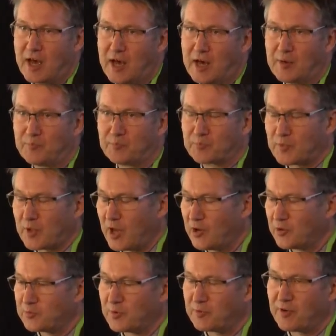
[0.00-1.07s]
um,
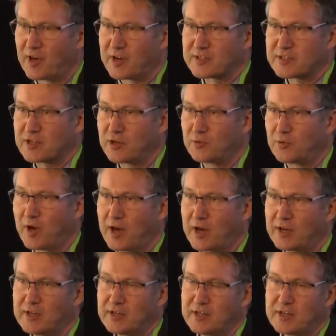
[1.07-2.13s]
health providers who
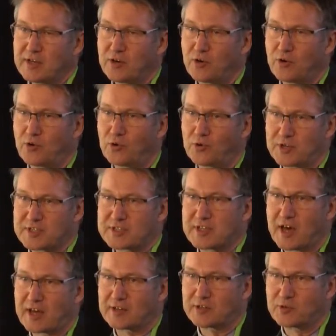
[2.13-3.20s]
are already
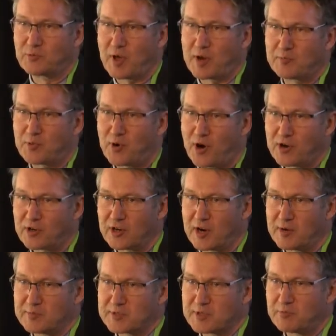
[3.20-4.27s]
starting to run
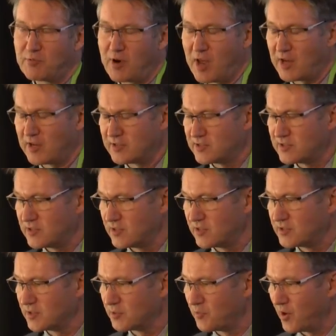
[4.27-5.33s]
programs around
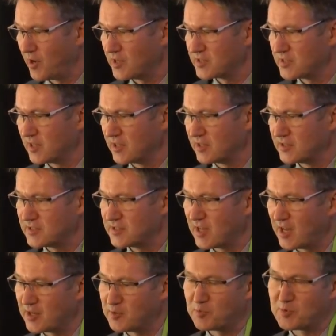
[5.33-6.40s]
choosing wisely,
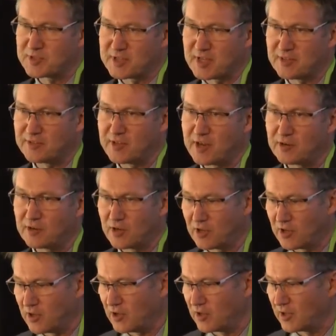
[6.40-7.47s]
start to present their
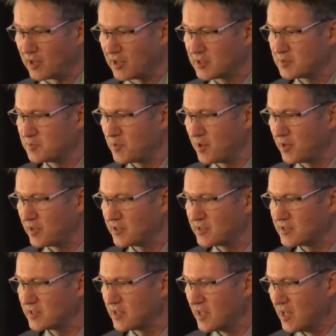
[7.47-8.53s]
early
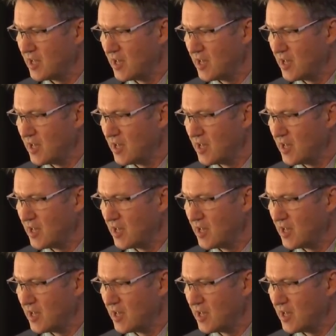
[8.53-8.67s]
experience.